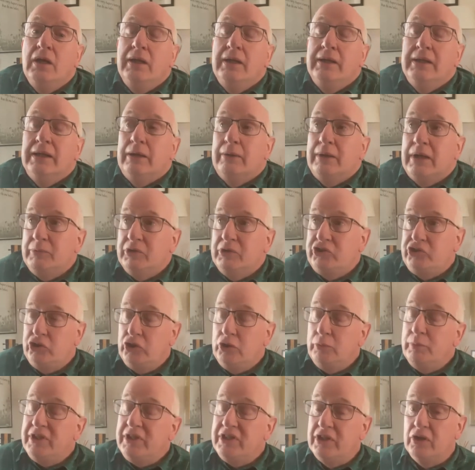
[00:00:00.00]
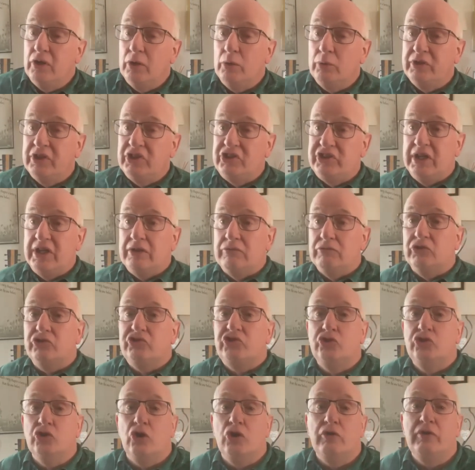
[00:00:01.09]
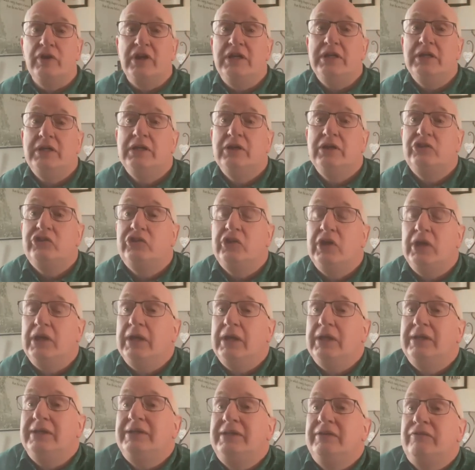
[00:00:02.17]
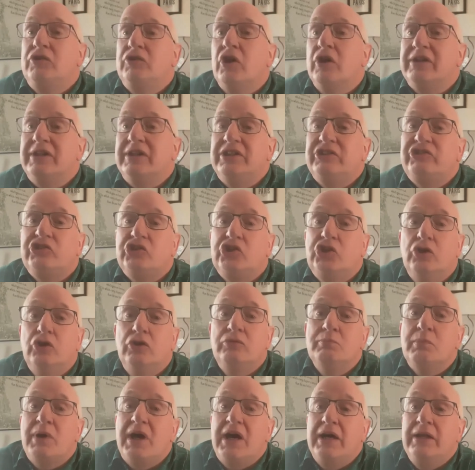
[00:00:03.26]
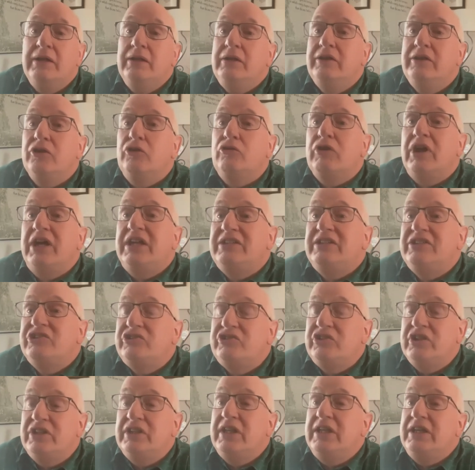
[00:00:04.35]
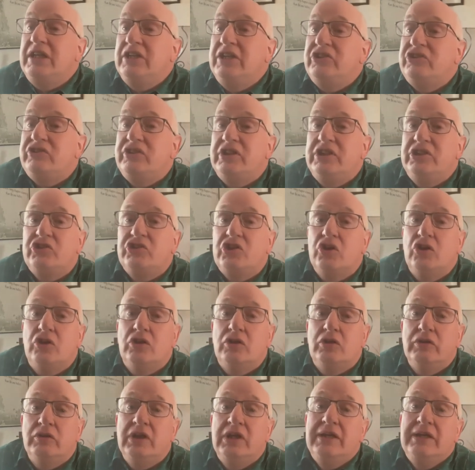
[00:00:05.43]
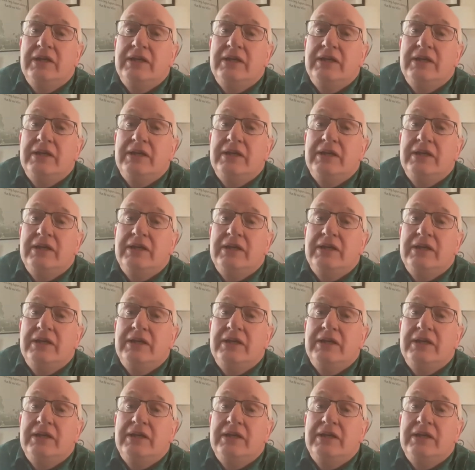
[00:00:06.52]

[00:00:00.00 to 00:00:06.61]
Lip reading: Now, I'm assuming you know the general story. You've got this good man, the greatest in the East, he's called.